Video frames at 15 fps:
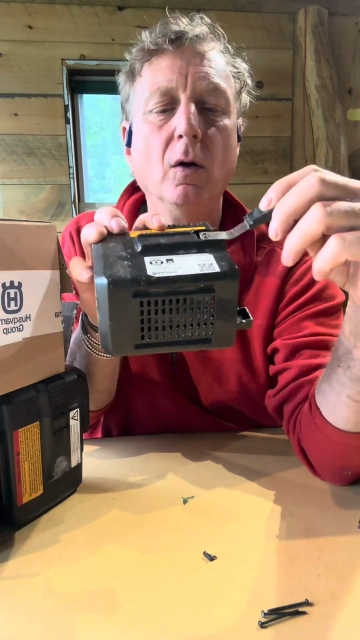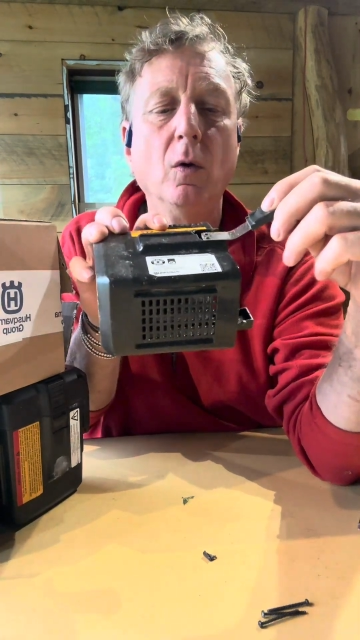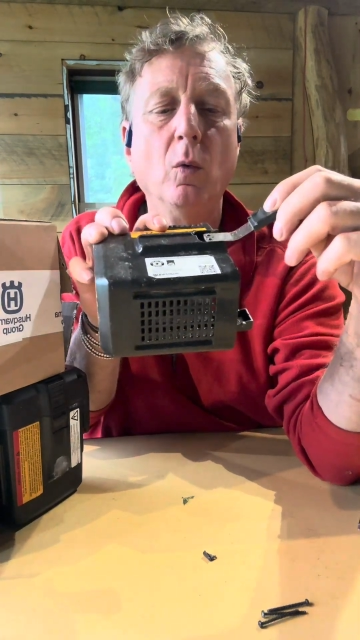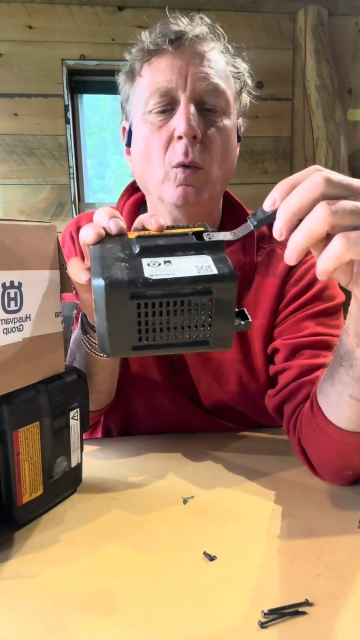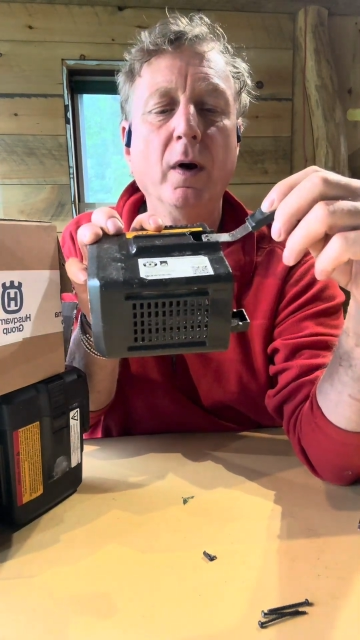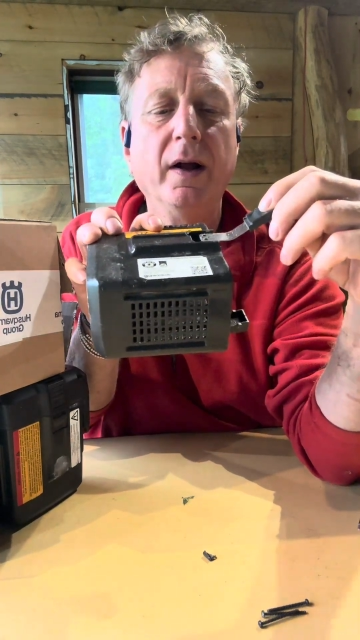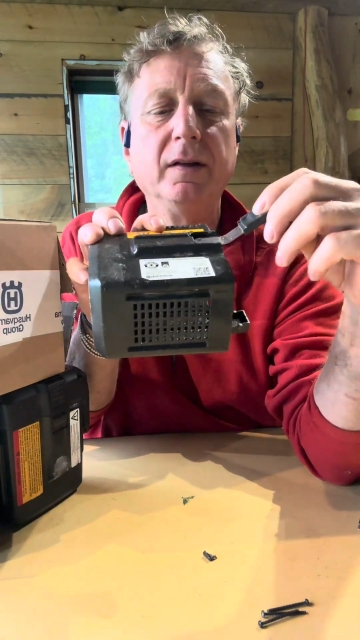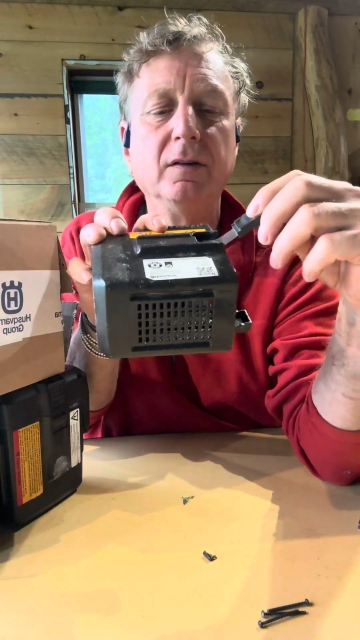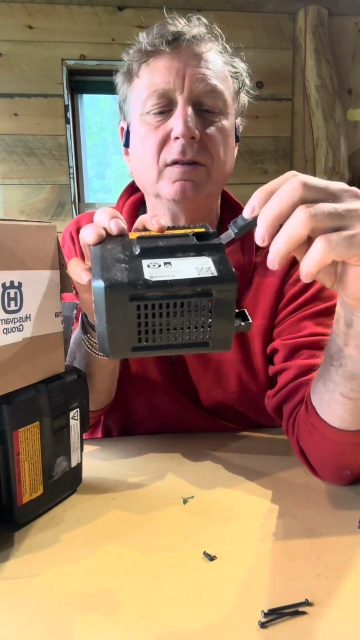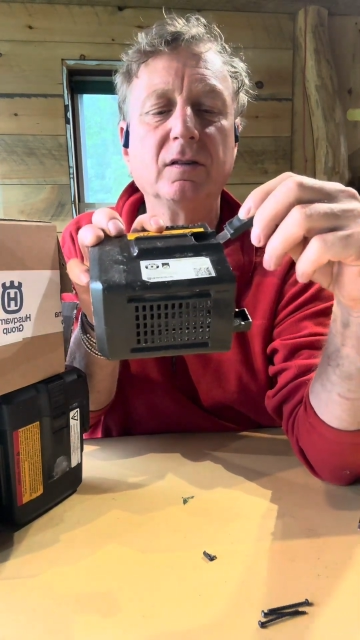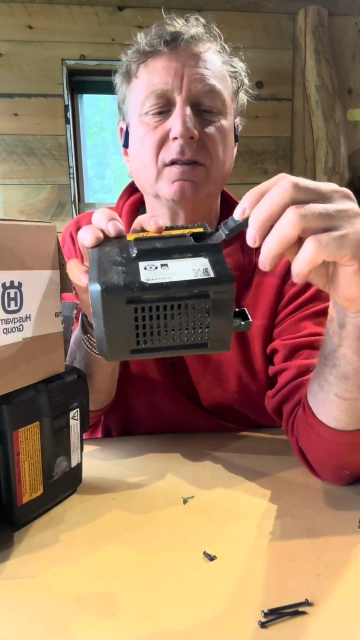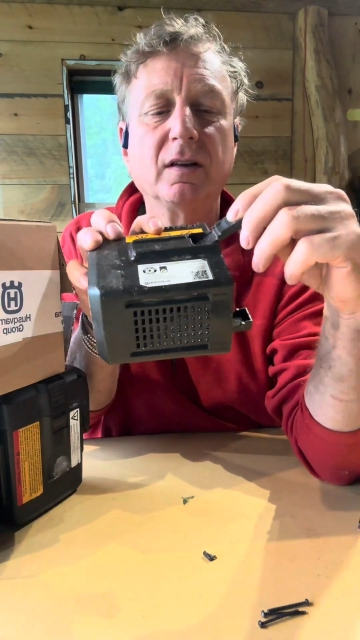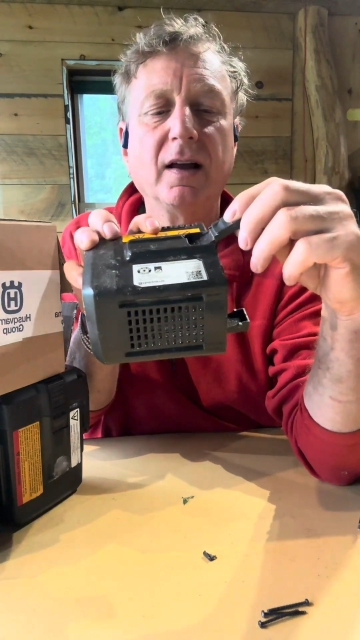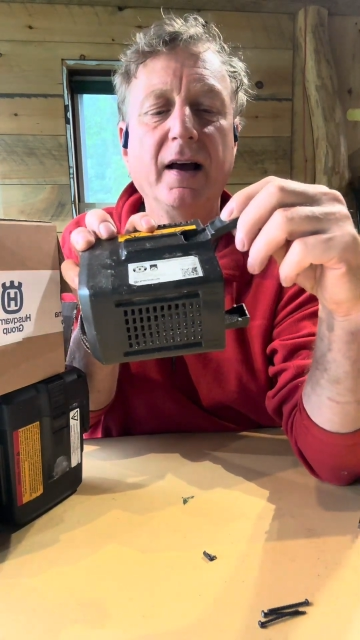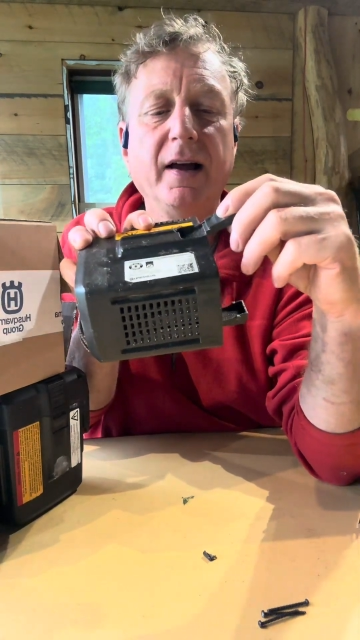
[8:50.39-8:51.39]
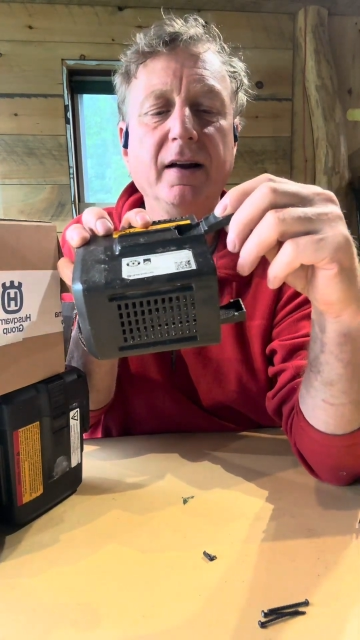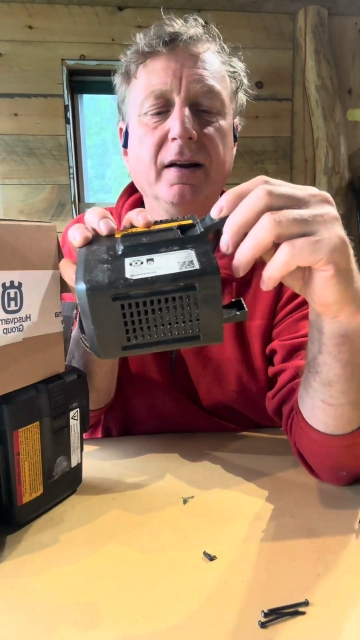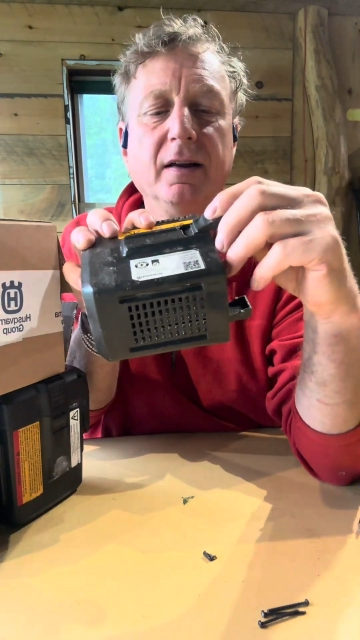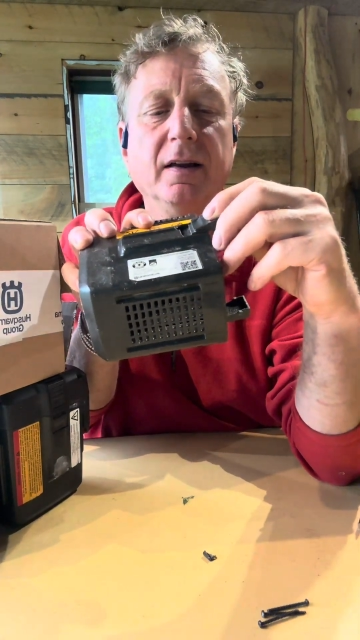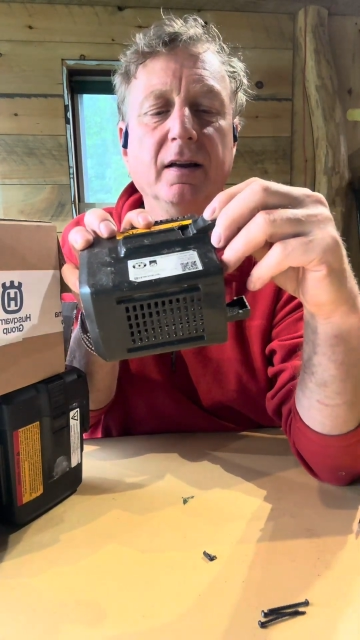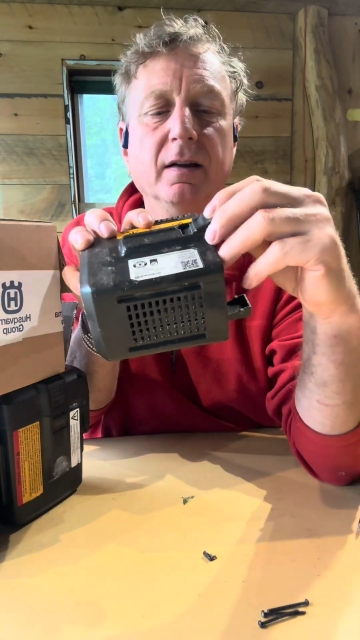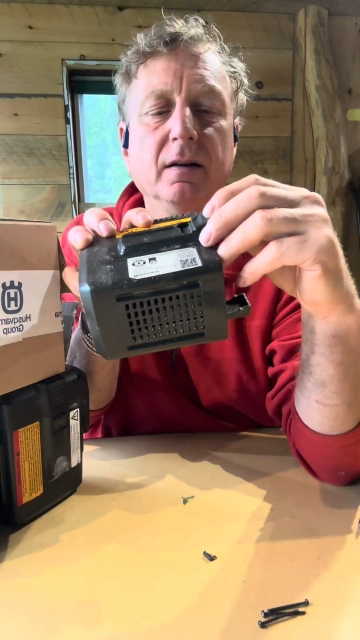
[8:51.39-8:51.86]
when you slide it
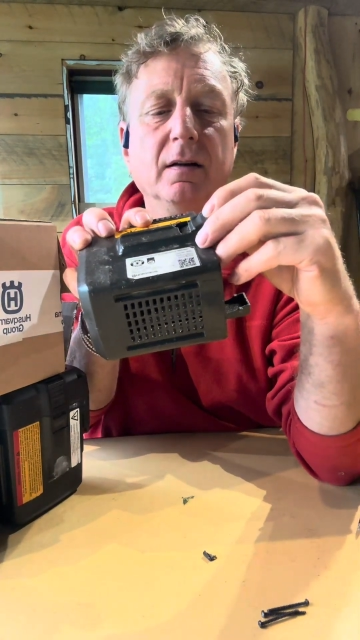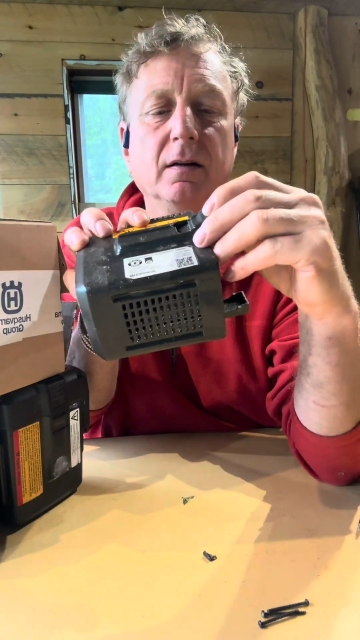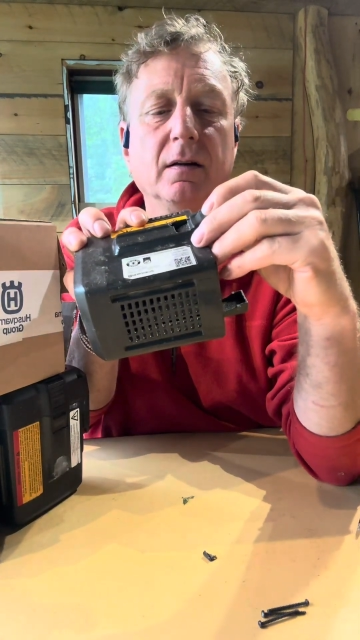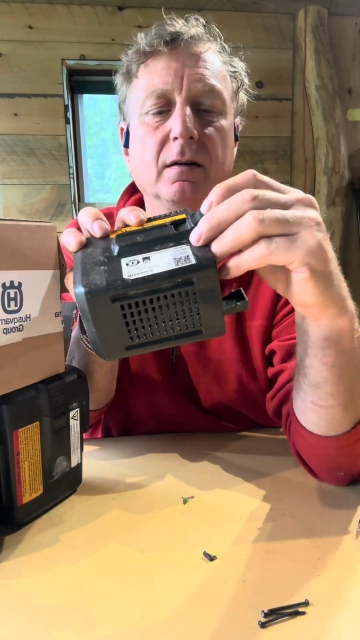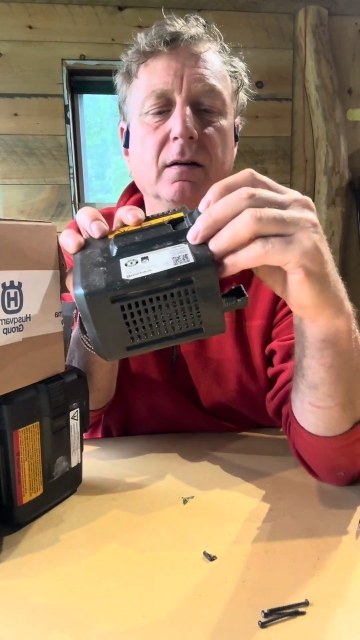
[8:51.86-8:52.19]
in,